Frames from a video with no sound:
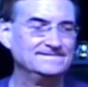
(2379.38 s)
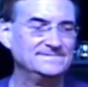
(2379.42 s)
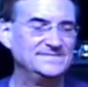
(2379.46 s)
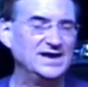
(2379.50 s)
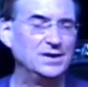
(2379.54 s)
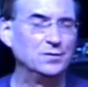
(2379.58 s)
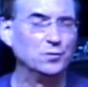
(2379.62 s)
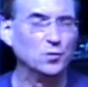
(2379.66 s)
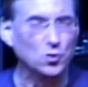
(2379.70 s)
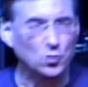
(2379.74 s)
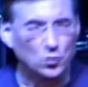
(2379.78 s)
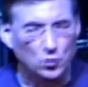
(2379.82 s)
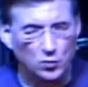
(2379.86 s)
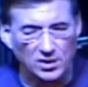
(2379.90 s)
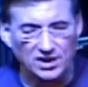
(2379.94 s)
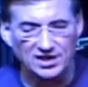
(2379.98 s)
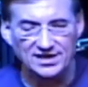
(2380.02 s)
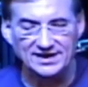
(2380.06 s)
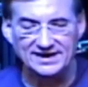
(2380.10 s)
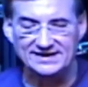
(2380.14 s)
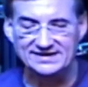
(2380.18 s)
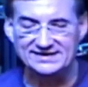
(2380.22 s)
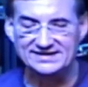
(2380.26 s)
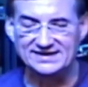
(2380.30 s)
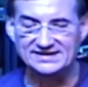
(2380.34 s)
They were
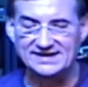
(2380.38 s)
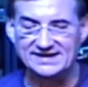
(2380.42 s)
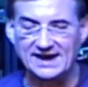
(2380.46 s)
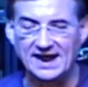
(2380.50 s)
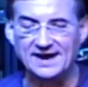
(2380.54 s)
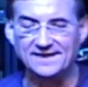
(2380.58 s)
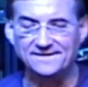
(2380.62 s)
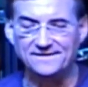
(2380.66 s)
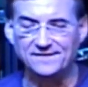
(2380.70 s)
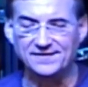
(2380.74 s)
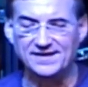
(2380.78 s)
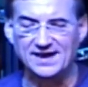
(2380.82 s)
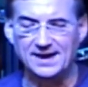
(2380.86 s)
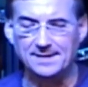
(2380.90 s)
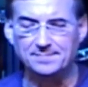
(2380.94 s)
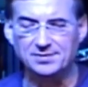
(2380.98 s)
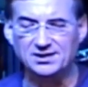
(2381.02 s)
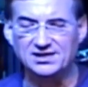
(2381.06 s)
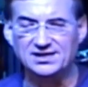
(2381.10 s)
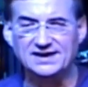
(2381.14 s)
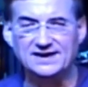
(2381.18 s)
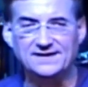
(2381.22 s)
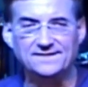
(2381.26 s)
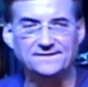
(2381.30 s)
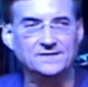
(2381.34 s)
willing to die for that
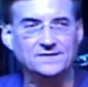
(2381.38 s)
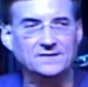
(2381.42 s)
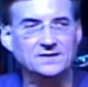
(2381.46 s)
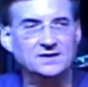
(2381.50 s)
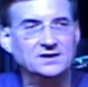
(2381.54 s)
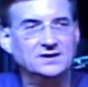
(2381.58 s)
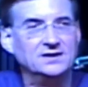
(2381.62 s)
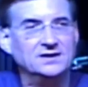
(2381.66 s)
belief.